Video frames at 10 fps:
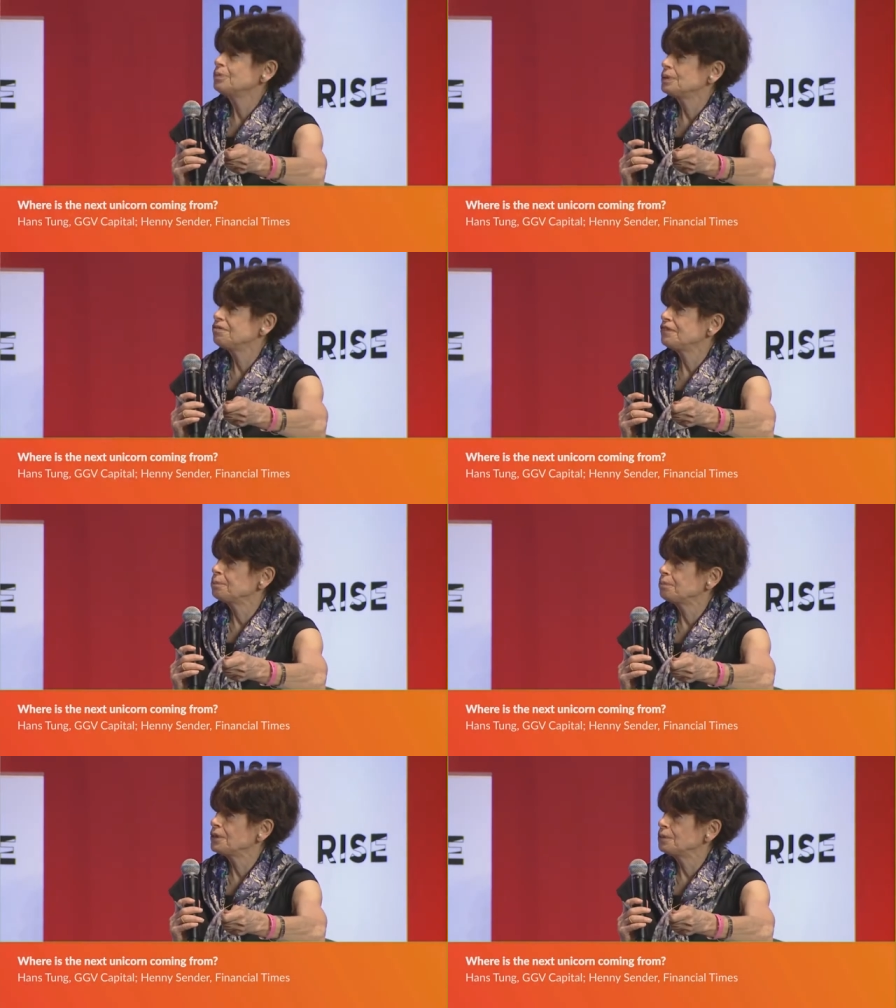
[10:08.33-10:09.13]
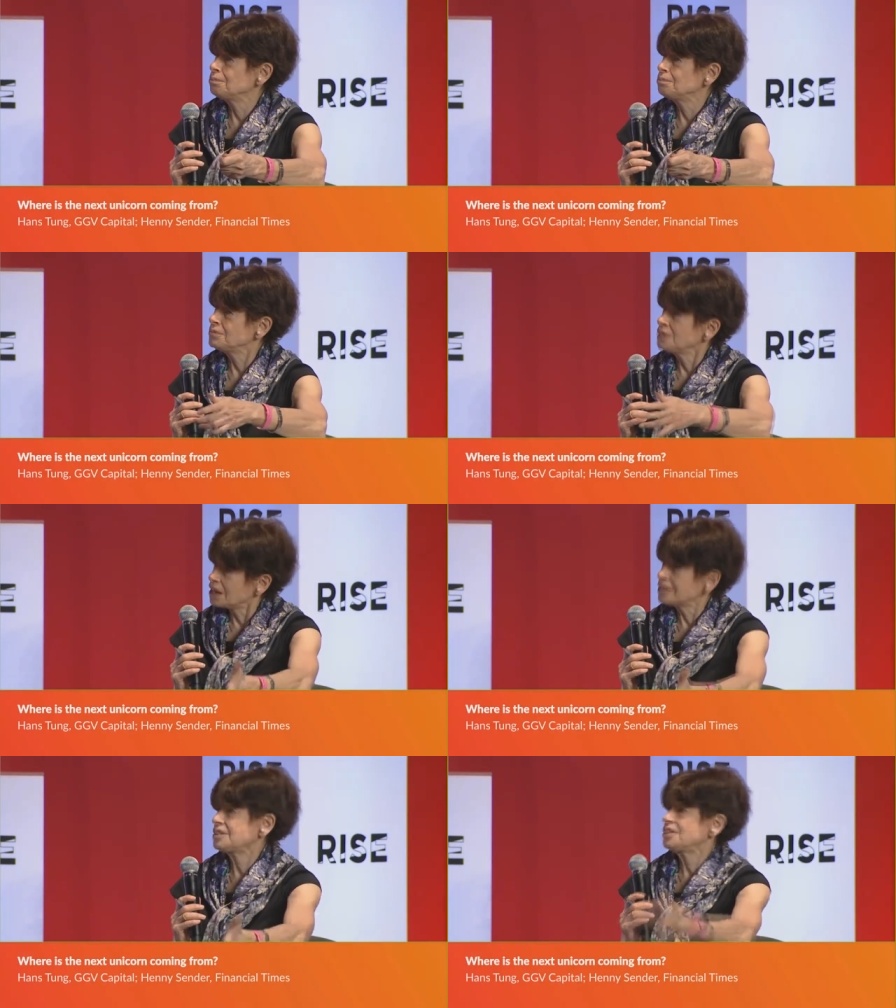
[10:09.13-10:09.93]
flip them
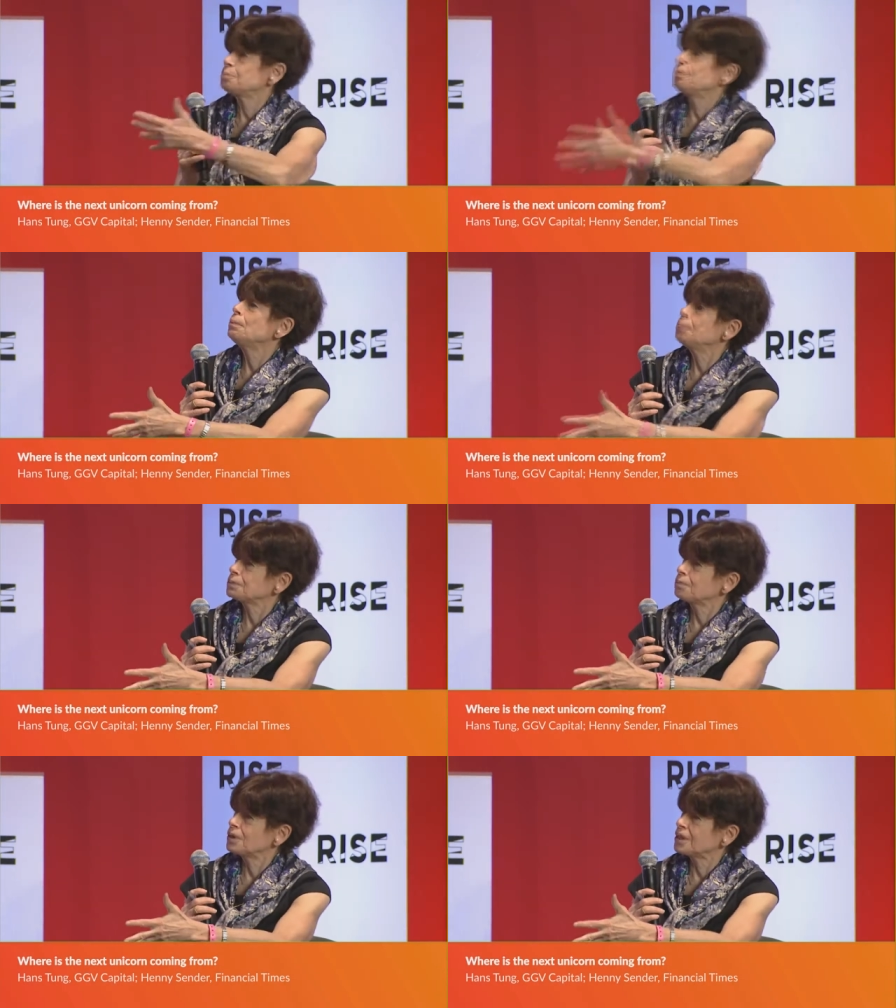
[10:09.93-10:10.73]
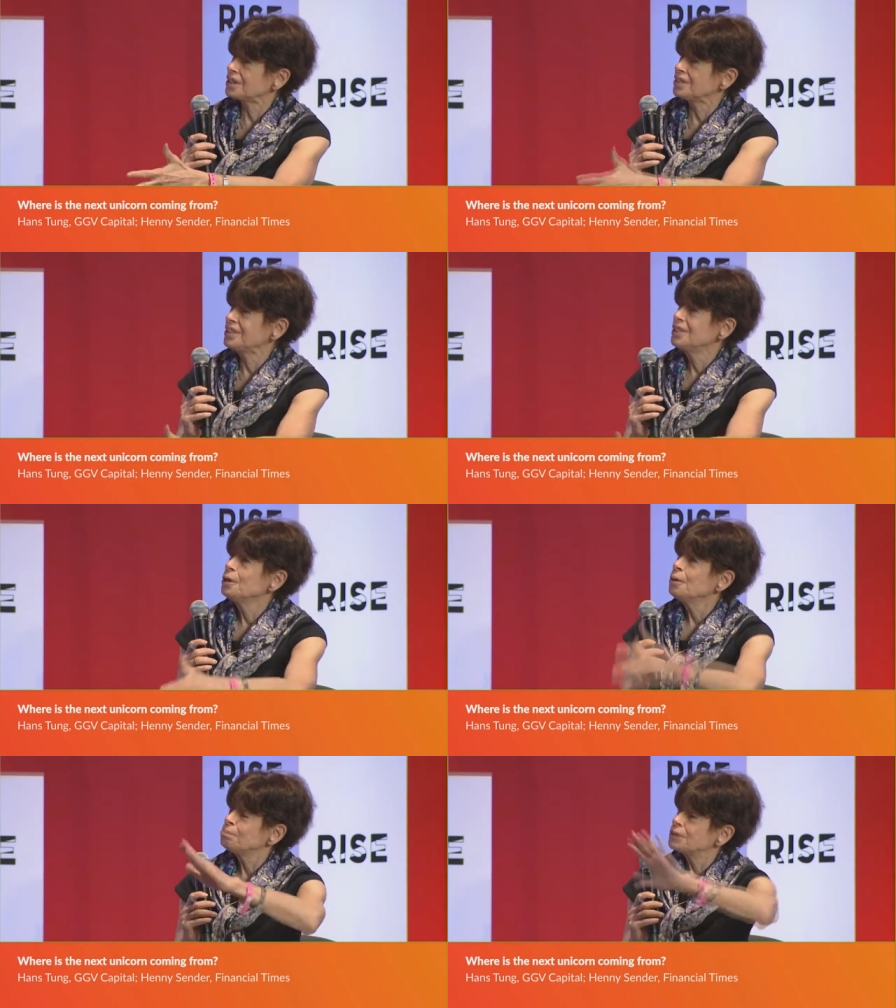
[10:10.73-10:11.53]
not to the public market,
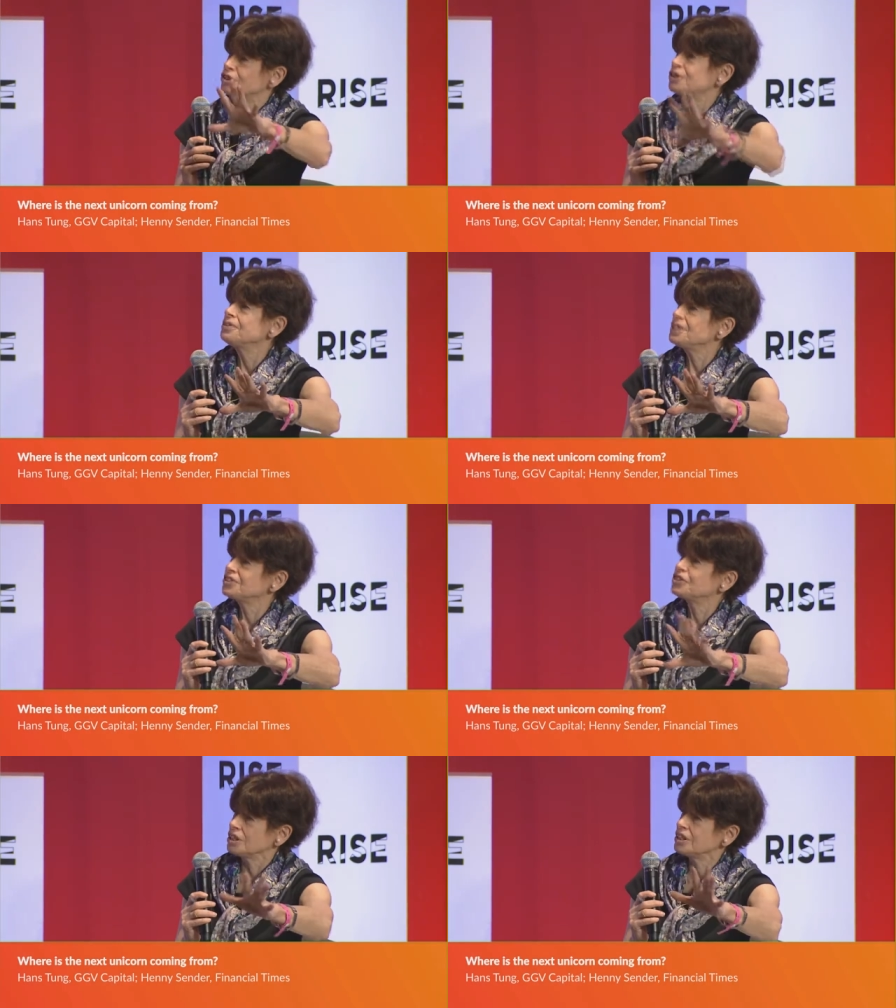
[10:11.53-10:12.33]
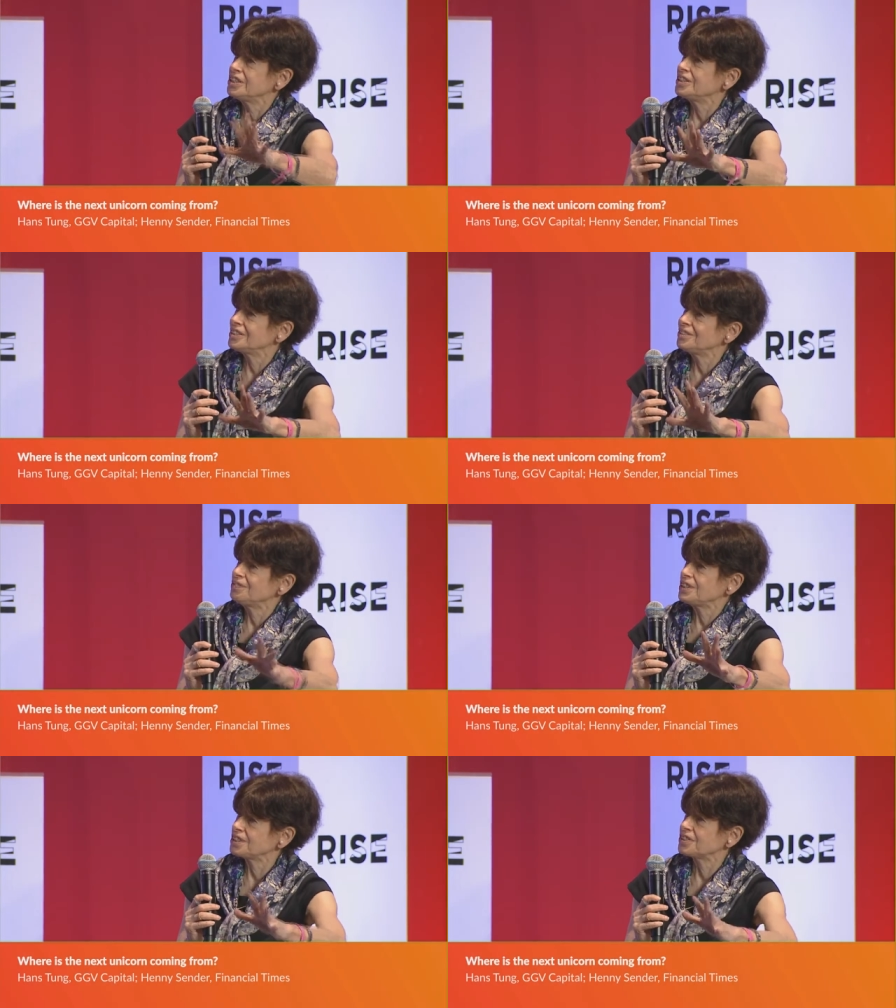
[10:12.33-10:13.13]
but to these giant
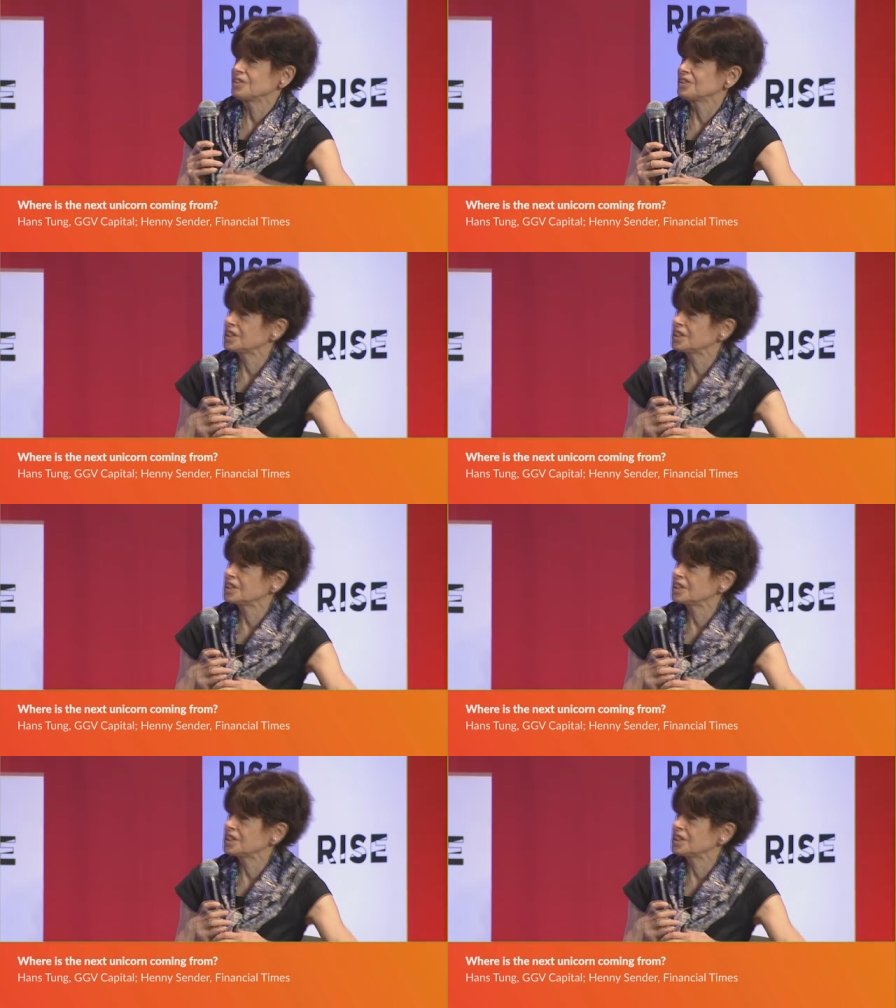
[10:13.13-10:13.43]
investors.